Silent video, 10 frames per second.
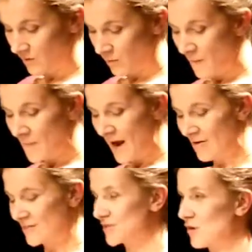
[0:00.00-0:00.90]
One
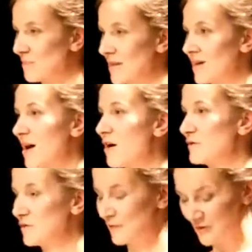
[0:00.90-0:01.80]
parent told me that
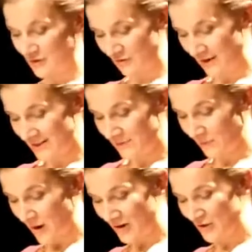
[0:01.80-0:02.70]
after a Future Threads
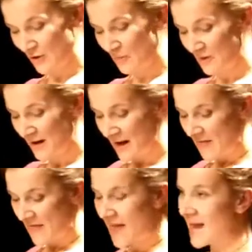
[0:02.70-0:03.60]
workshop,
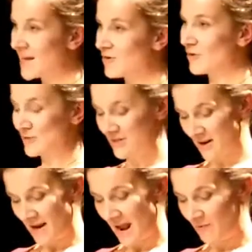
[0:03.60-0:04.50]
their 8-year-old
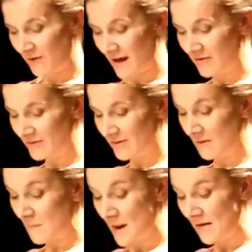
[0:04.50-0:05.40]
son had recounted
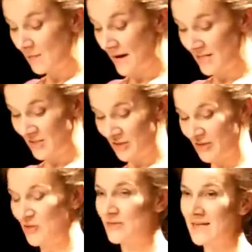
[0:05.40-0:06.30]
the many ways you
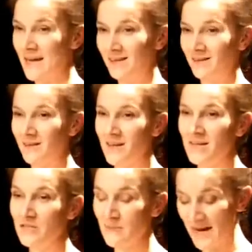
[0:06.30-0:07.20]
can use nettle
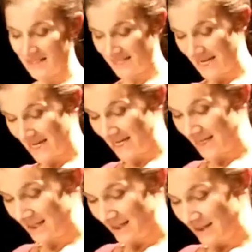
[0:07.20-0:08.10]
to make tea,
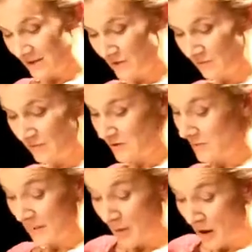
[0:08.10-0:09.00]
to
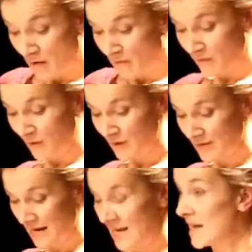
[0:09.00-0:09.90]
make plant food,
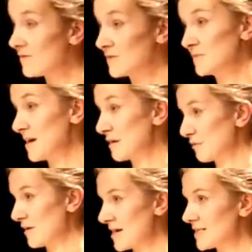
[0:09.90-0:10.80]
and even to make
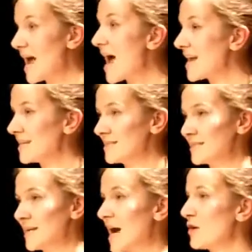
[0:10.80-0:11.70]
thread,
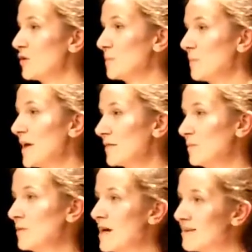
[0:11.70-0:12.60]
and how you can pick
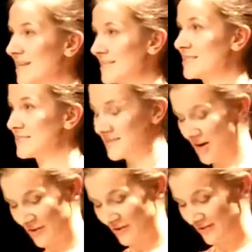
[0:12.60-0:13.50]
them without getting
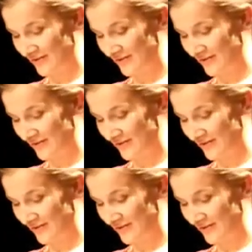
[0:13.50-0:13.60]
stung.